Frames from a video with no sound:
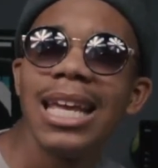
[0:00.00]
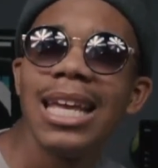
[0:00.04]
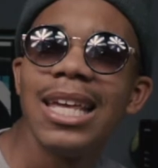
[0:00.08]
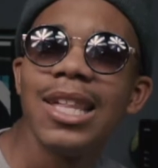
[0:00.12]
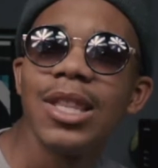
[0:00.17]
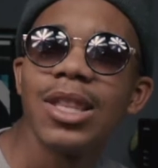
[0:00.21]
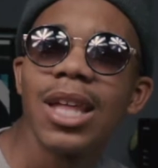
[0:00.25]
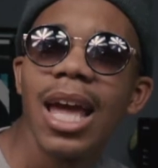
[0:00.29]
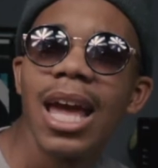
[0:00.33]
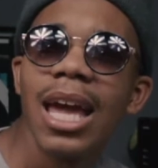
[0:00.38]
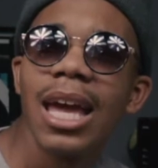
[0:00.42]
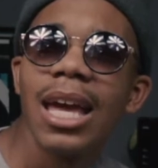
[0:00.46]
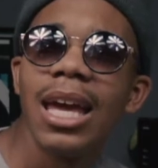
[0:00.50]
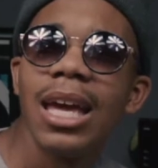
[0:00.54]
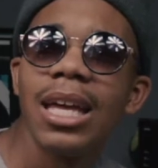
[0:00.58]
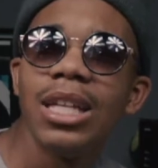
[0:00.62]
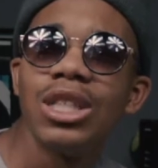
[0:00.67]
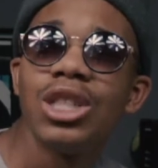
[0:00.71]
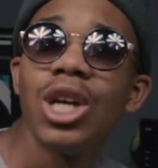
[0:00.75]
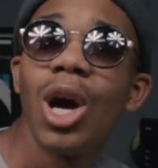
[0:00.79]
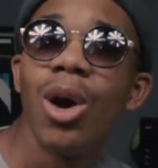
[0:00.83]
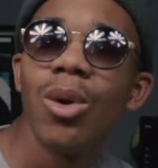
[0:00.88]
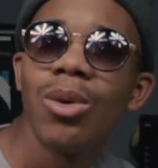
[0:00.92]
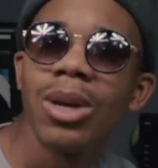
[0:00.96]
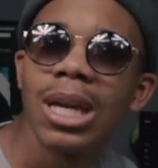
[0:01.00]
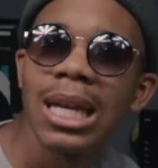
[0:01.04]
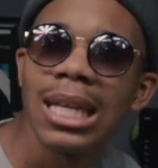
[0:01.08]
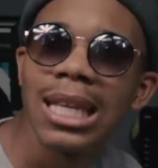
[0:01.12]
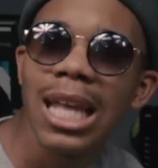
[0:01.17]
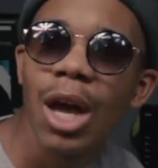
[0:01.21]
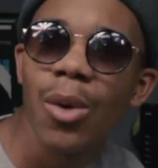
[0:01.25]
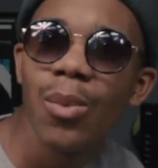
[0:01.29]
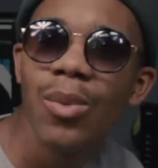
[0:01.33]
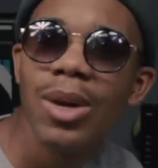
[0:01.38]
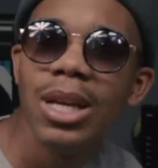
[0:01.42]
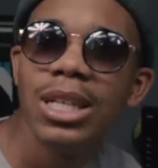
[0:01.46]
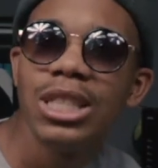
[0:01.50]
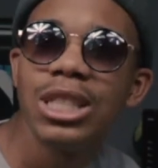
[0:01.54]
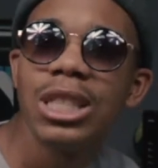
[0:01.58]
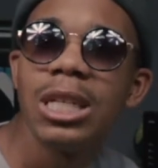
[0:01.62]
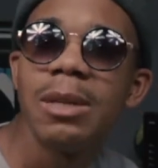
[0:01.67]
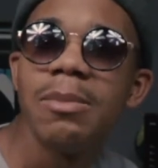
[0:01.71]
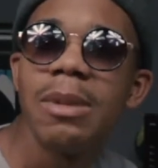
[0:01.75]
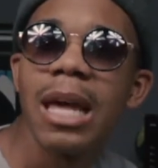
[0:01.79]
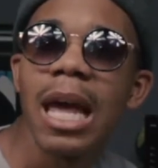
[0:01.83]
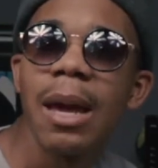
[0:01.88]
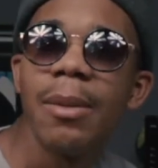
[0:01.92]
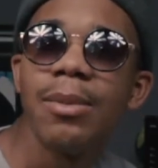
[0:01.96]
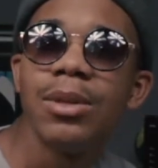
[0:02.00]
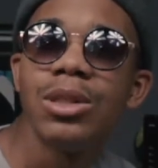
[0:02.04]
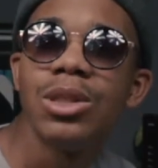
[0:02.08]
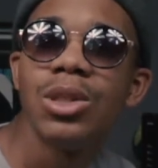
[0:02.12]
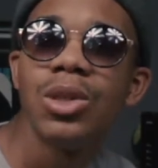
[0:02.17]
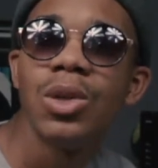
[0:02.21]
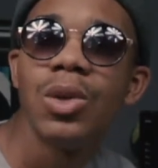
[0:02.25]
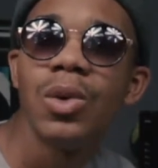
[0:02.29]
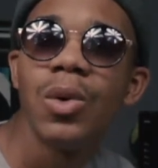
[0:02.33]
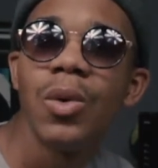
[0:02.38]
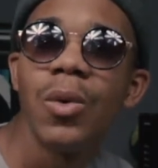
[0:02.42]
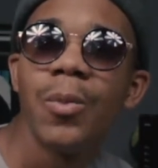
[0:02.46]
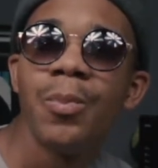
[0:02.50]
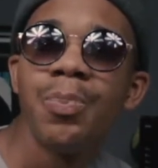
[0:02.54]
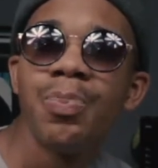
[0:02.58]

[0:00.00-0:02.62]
is a token that we should be able to